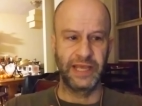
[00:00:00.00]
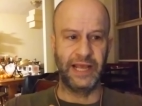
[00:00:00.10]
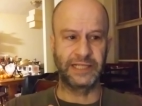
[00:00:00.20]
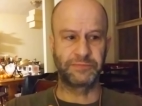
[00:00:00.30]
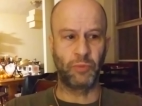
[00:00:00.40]

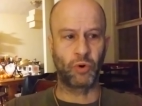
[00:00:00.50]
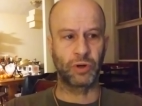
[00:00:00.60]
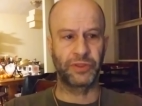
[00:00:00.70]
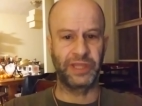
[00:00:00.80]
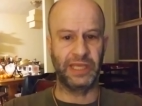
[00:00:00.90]
It's
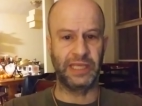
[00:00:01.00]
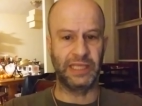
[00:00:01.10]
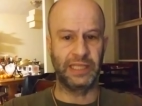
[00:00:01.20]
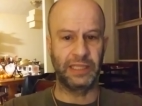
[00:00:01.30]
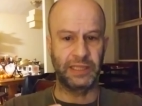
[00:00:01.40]
more the,
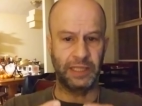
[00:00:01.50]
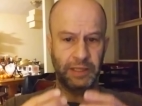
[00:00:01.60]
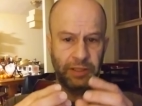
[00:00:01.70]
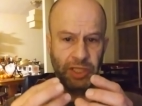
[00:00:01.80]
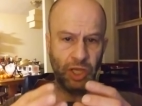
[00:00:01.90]
the
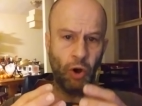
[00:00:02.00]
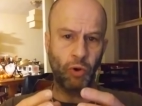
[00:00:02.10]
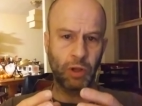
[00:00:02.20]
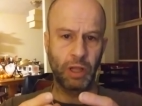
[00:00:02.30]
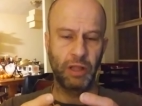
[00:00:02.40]

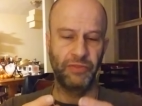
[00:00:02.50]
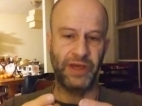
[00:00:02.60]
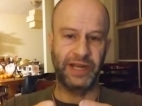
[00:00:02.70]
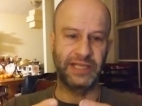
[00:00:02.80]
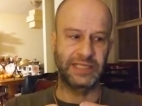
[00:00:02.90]
yolk
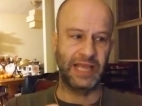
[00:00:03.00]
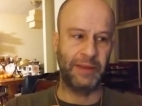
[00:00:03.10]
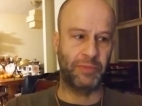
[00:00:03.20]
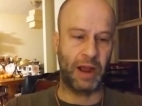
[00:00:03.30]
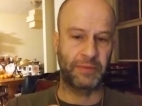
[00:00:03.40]
that is a
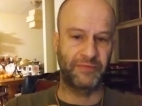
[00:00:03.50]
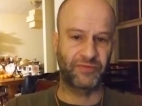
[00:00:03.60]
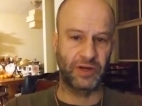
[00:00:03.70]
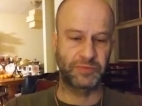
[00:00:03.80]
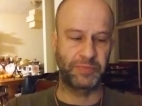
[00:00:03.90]
problem
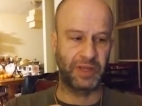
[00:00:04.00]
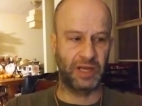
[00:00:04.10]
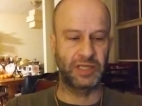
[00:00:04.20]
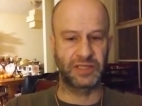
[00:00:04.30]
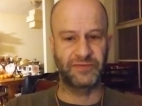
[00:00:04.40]
for us
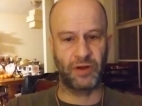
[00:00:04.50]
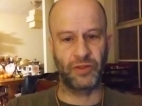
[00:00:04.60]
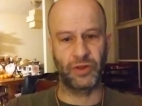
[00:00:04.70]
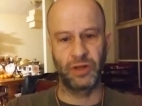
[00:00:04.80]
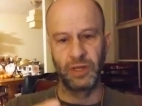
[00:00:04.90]
because of all
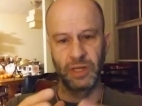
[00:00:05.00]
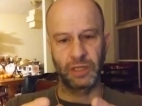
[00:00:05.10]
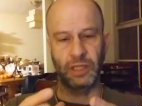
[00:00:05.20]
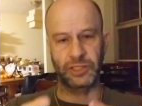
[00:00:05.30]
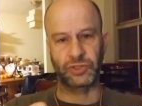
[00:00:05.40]
the
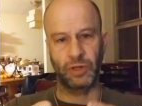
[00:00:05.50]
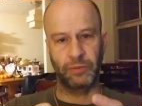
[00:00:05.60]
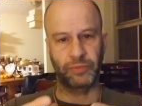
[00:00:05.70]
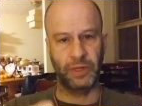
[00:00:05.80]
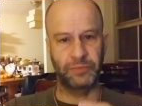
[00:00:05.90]
cholesterol
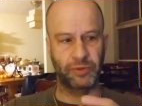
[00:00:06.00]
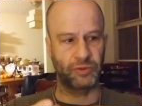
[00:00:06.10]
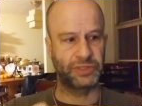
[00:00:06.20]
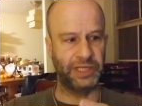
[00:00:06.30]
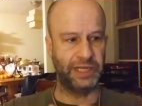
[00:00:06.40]
and, and
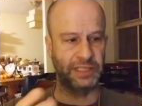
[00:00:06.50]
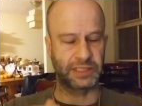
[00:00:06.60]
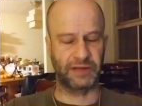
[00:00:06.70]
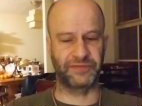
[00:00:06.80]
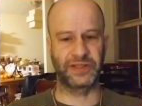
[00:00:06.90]
protein and
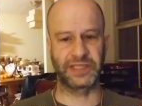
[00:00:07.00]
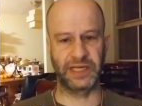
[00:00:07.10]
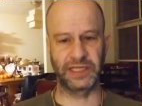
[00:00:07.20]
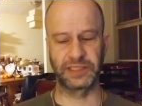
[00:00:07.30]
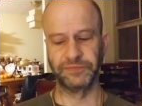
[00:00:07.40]
stuff that's in
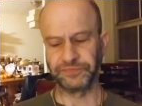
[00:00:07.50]
it.